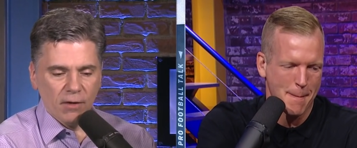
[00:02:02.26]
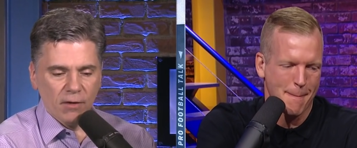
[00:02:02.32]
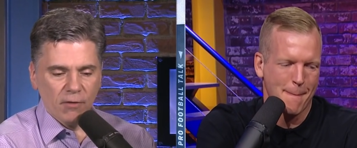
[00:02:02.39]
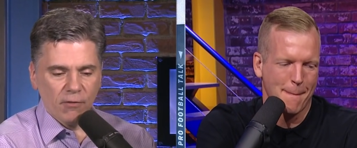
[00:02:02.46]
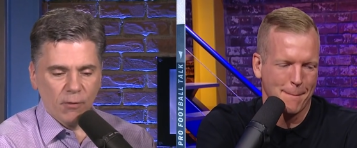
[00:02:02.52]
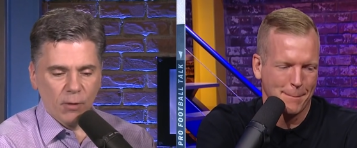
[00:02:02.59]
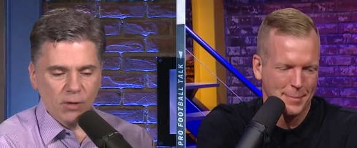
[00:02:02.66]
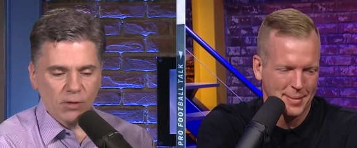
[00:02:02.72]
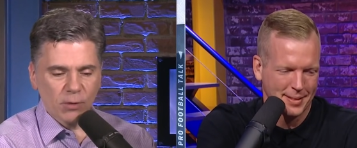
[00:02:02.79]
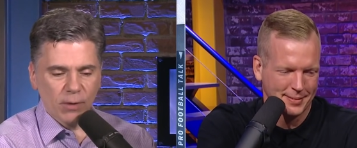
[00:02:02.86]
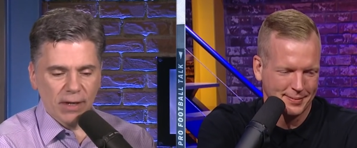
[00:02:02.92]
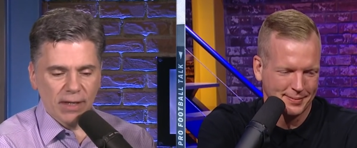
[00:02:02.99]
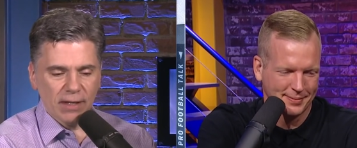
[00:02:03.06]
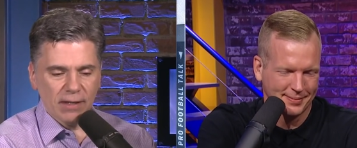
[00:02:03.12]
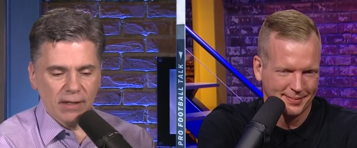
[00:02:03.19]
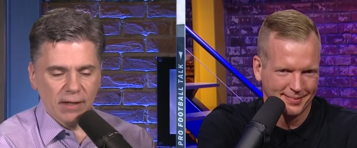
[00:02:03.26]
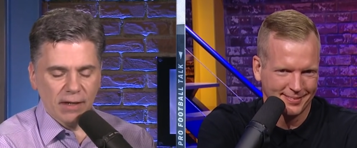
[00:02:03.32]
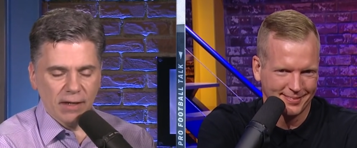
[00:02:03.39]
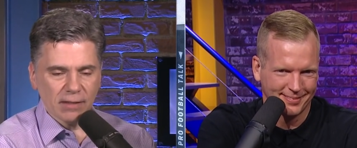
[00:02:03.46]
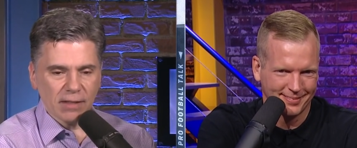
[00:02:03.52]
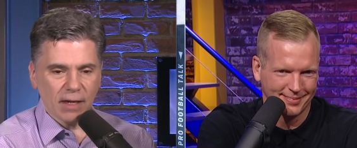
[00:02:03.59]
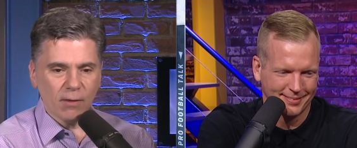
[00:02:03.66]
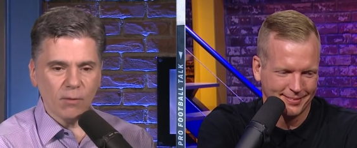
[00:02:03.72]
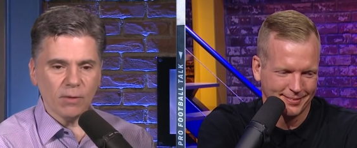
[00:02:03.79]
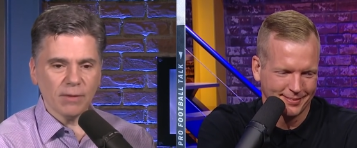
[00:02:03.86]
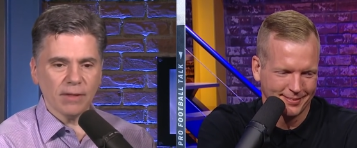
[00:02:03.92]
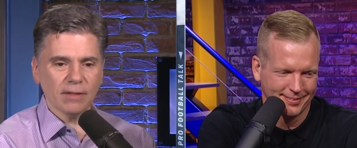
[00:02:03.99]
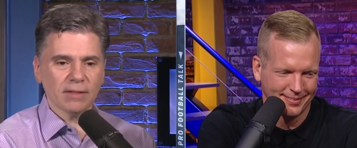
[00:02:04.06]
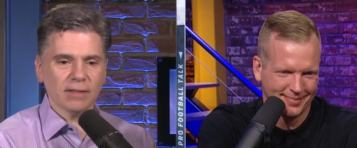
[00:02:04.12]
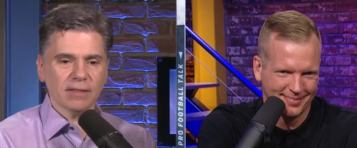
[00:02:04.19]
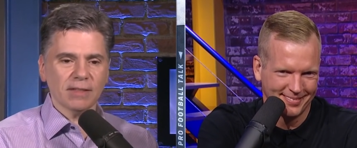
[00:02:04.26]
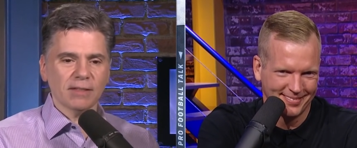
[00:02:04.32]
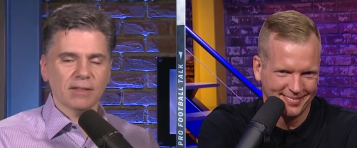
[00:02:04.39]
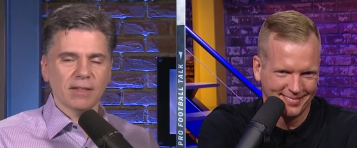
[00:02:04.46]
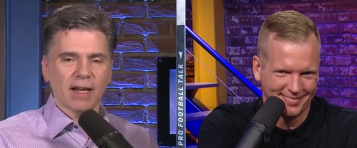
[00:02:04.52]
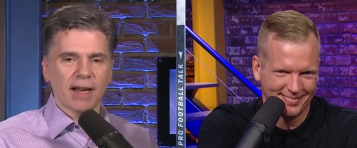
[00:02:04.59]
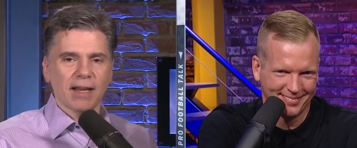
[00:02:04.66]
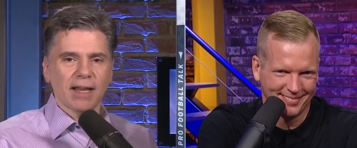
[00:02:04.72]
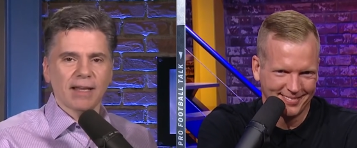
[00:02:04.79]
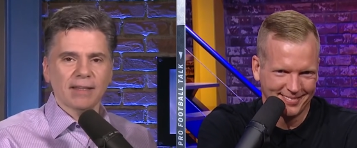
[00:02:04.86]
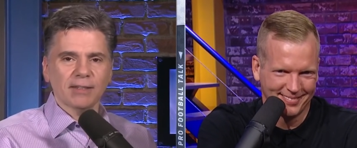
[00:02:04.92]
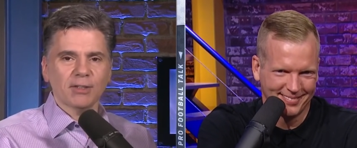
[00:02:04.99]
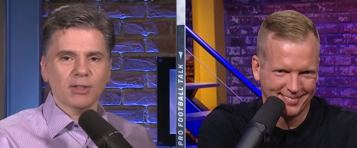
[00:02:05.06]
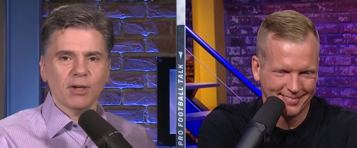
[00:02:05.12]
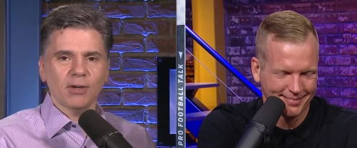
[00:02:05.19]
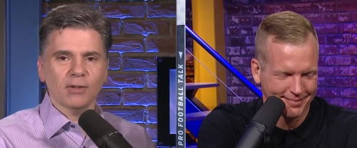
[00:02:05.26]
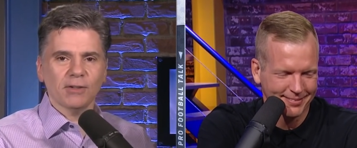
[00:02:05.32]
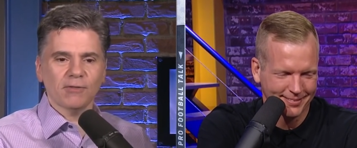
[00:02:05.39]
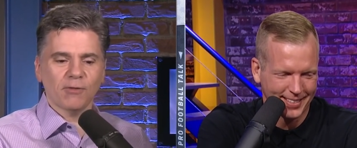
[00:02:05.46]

Speaker 1: 420 on top. Well, that's just, I like the shirt.